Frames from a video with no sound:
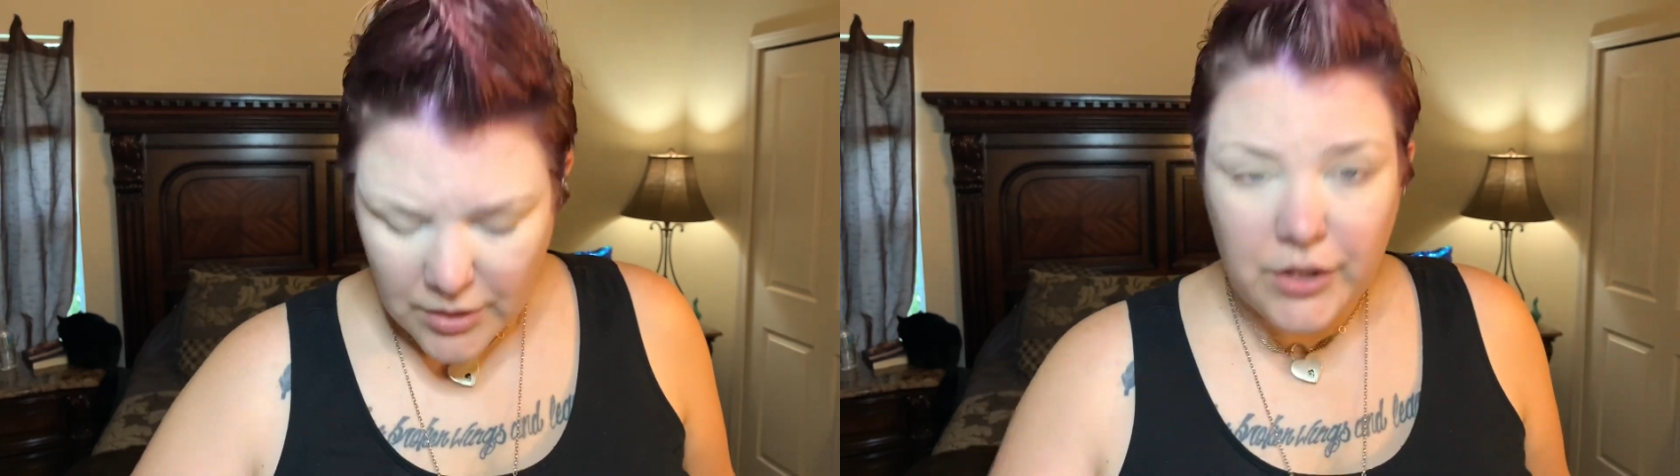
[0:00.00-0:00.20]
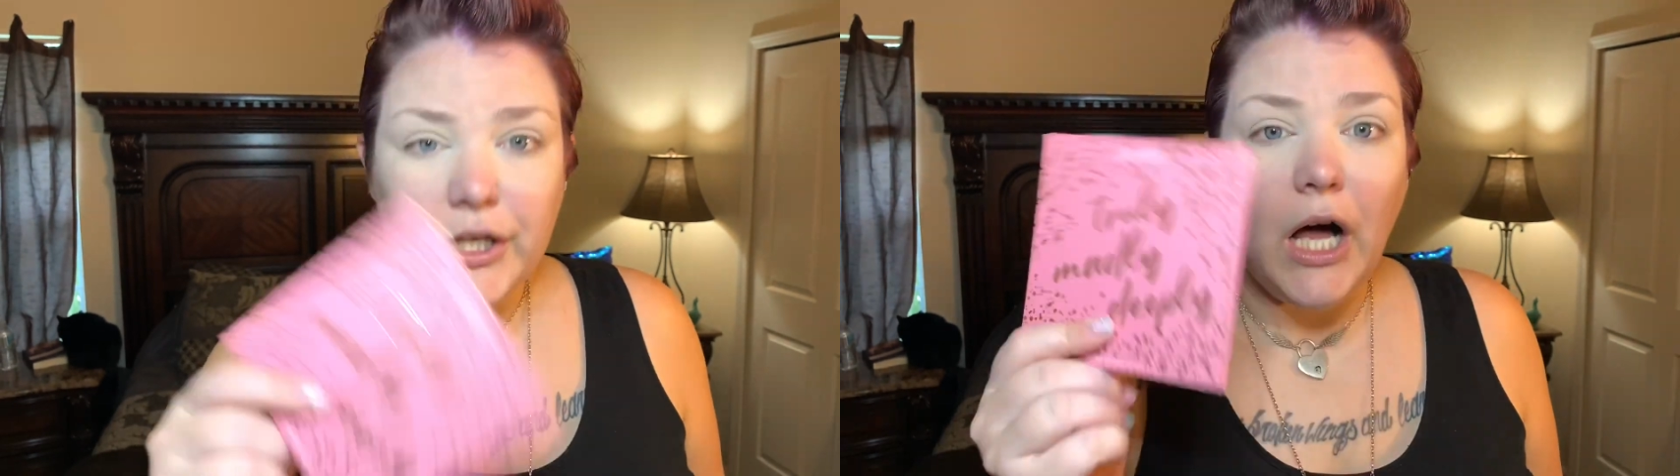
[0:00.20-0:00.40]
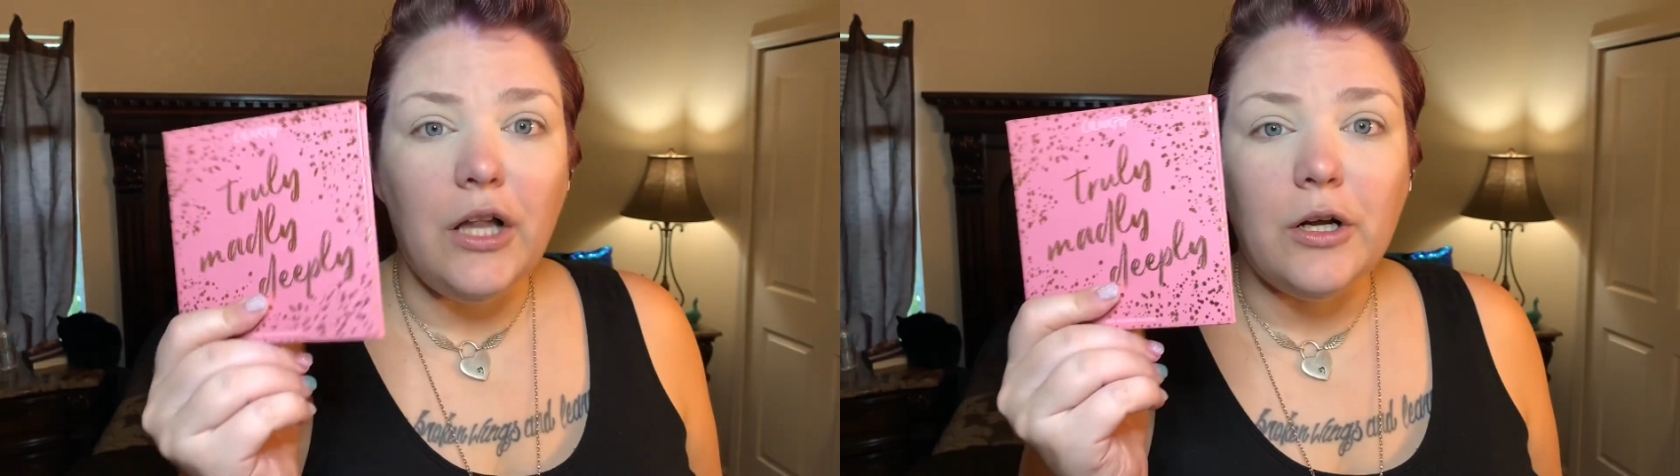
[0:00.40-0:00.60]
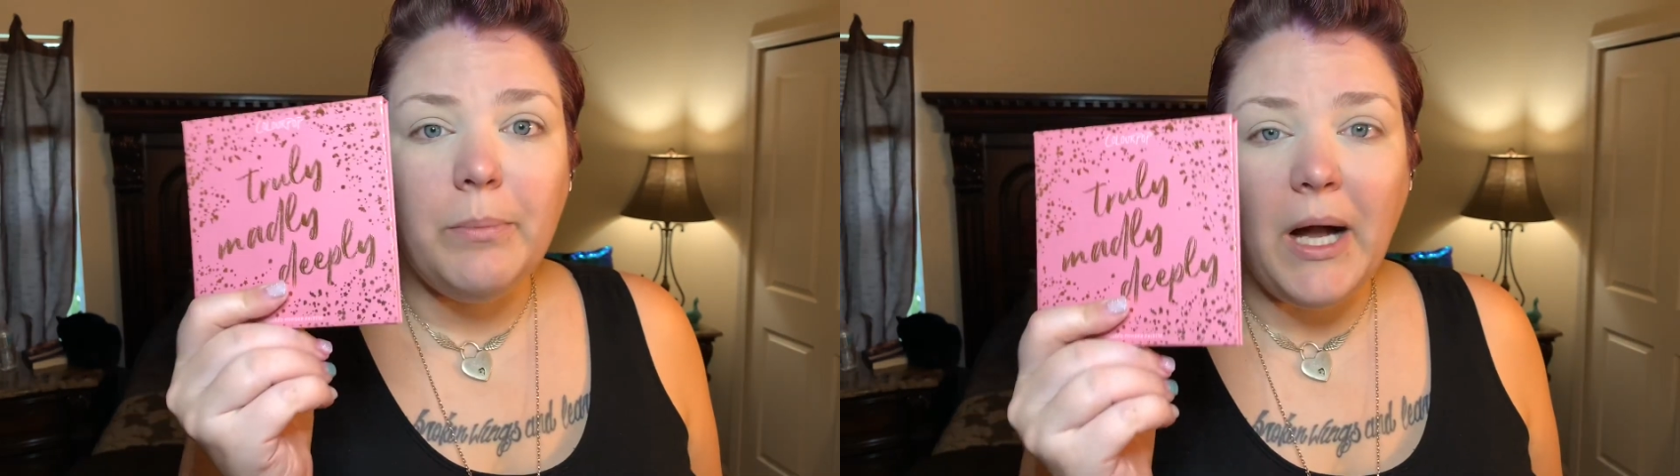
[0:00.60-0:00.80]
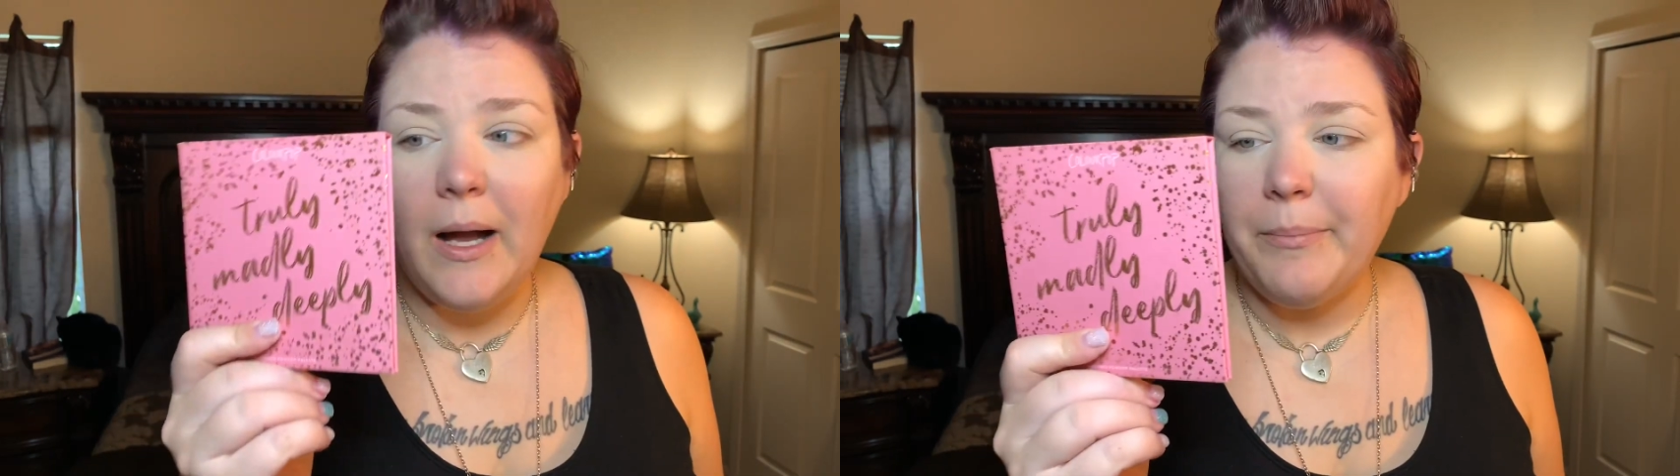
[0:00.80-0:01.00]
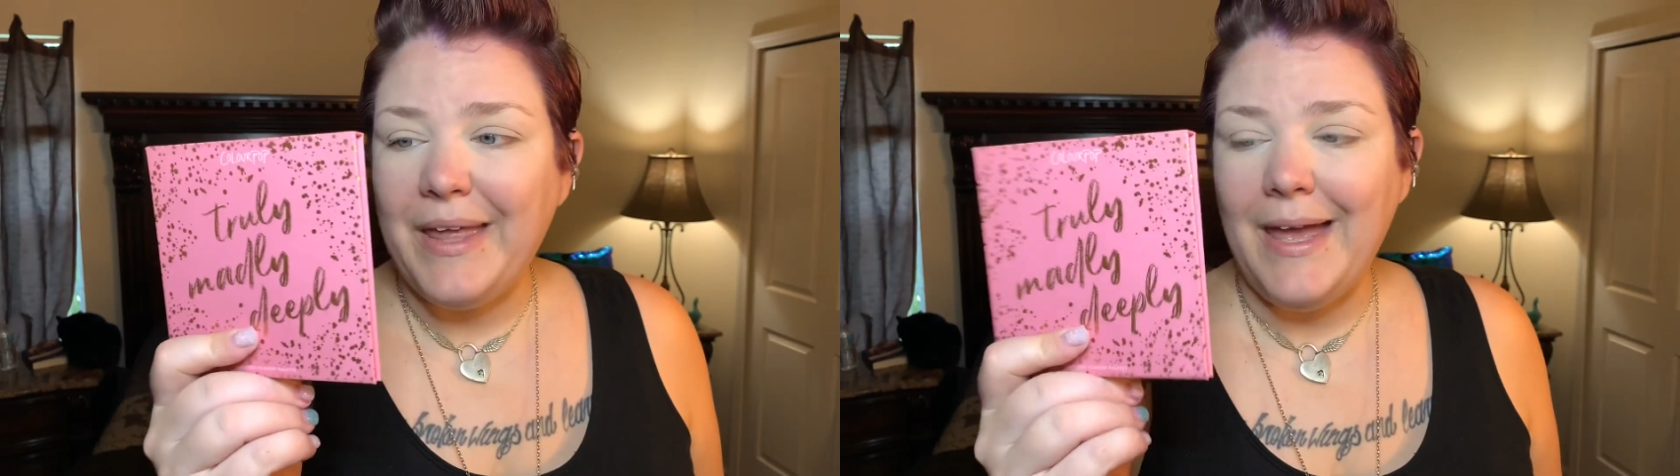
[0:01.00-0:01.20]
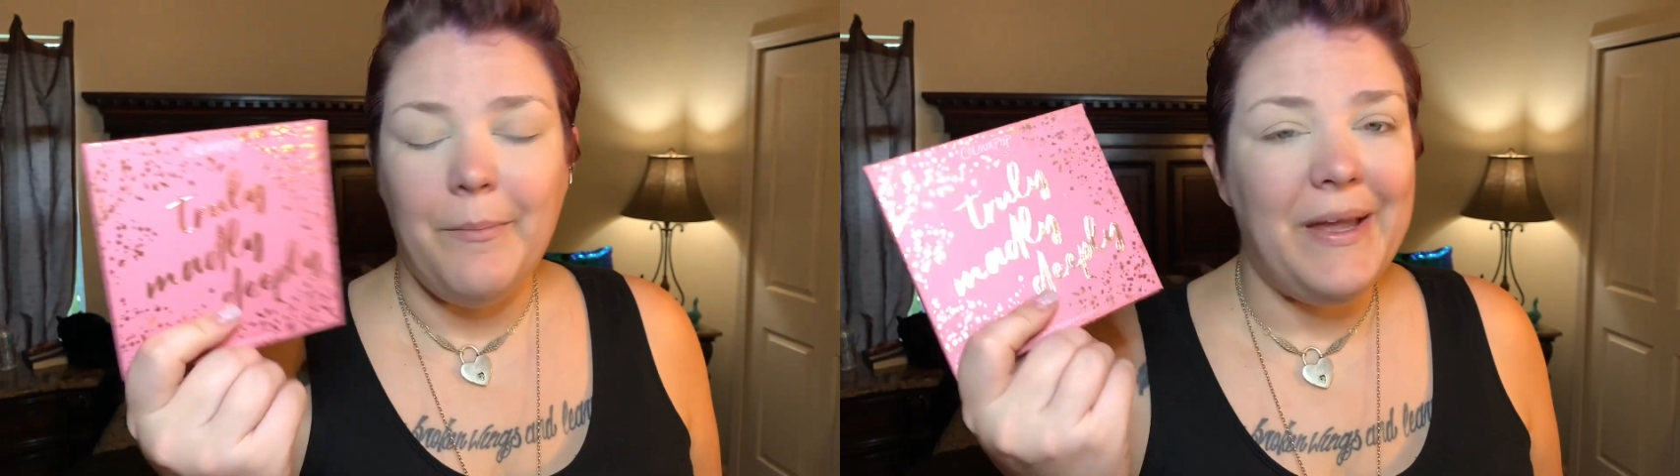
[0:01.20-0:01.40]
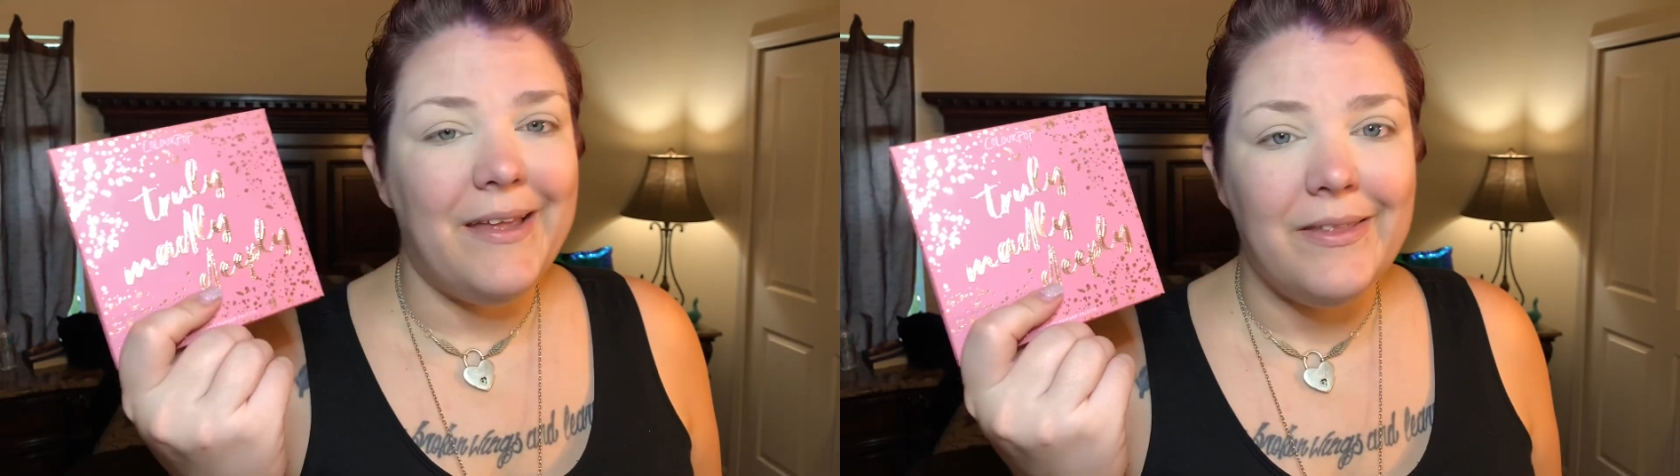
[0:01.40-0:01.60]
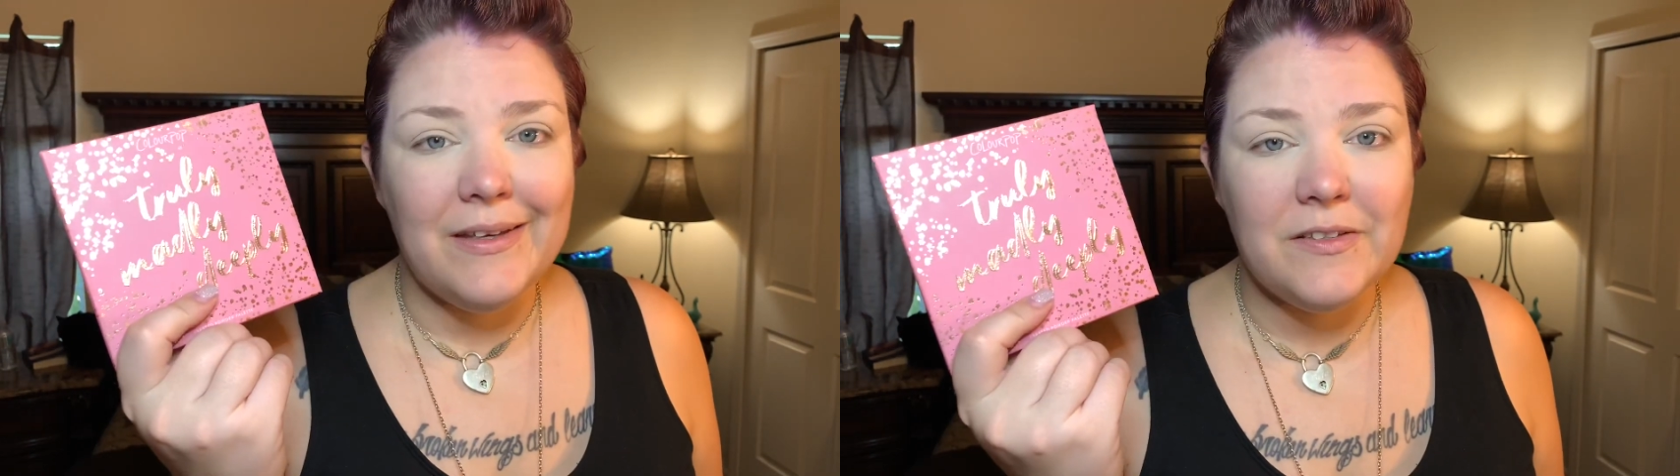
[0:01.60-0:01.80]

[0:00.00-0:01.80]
Colourpop can't make this